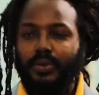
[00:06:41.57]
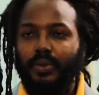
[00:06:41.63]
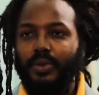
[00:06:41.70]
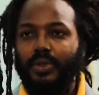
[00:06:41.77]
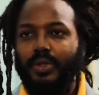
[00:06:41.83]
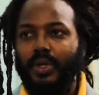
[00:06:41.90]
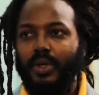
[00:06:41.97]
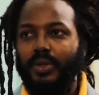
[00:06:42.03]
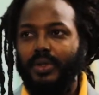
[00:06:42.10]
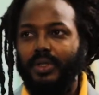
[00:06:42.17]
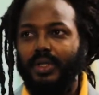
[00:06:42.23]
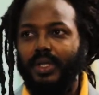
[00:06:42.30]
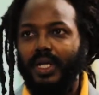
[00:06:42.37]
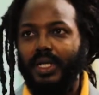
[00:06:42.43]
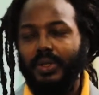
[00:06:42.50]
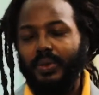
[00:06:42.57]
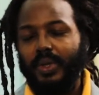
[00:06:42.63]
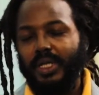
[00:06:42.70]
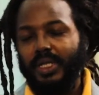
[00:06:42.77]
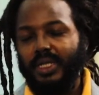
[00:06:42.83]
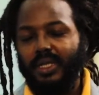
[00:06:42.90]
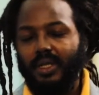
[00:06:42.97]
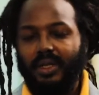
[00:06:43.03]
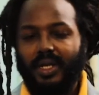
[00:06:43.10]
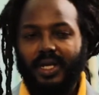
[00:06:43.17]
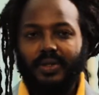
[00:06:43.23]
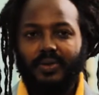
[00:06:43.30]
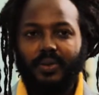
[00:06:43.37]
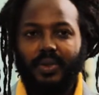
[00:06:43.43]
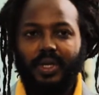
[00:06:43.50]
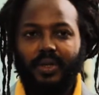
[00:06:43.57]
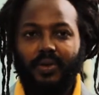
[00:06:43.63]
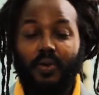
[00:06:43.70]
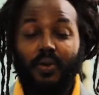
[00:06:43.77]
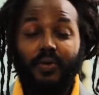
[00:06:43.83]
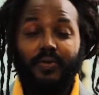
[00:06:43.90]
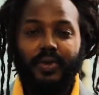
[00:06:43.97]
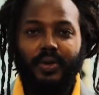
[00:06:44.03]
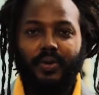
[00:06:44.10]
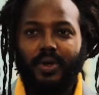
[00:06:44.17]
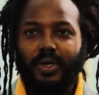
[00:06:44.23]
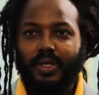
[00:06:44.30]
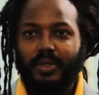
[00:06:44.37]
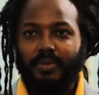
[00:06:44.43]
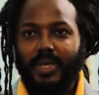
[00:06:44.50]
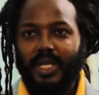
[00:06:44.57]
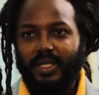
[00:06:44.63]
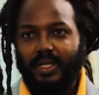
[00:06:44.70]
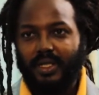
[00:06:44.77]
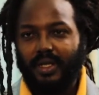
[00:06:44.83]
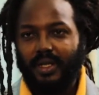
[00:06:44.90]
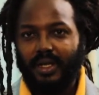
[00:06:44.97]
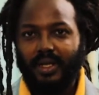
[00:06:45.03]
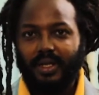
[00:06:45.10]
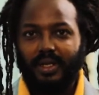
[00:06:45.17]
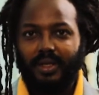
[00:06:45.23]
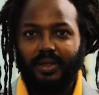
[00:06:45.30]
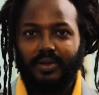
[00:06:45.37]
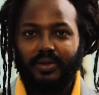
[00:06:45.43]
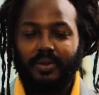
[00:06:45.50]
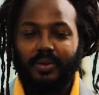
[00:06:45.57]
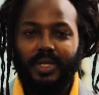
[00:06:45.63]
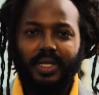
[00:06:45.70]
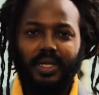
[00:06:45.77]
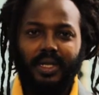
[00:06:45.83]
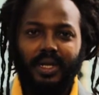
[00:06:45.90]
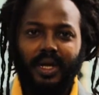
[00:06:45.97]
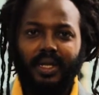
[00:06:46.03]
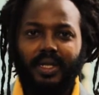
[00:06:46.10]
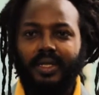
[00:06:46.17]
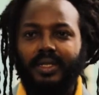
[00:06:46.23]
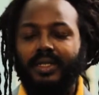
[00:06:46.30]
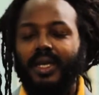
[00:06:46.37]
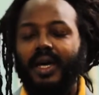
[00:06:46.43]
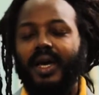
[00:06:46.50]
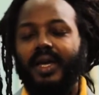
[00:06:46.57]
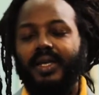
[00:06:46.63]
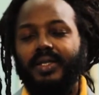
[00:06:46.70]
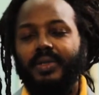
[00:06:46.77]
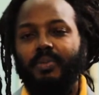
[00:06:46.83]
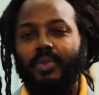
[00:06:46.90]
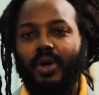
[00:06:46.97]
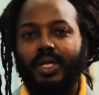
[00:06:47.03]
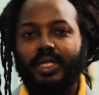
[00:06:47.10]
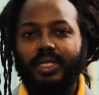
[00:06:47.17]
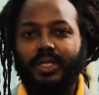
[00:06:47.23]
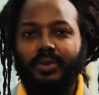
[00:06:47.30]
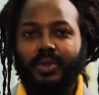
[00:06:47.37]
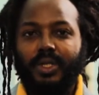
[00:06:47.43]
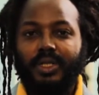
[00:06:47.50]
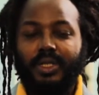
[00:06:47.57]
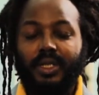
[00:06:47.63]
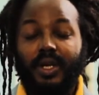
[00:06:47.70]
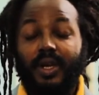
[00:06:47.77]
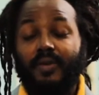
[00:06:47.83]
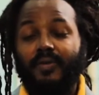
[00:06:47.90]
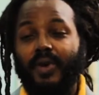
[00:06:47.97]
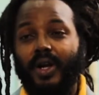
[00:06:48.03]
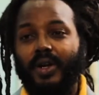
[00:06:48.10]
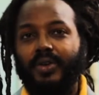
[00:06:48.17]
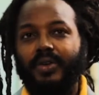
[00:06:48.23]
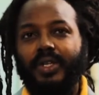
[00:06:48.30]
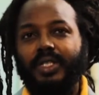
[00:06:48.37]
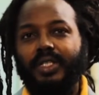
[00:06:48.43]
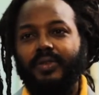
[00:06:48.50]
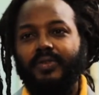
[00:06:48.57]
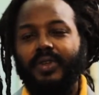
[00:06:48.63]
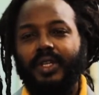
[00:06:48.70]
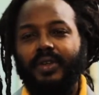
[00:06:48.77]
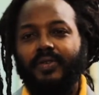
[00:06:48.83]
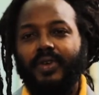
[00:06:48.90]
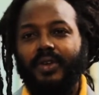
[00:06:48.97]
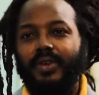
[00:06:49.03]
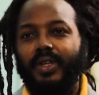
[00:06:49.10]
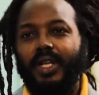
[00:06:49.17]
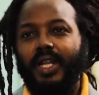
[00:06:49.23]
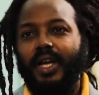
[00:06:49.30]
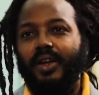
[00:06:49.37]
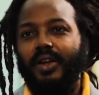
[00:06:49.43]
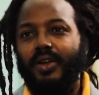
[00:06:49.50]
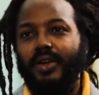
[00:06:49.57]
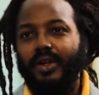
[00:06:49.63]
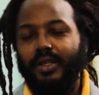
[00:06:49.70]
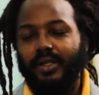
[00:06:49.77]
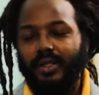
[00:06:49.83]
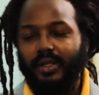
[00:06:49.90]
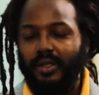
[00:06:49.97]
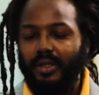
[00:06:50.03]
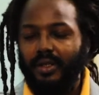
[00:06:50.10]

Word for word: 2020, that's when COVID was basically, to me, at its highest point in which for a creative, you never really earn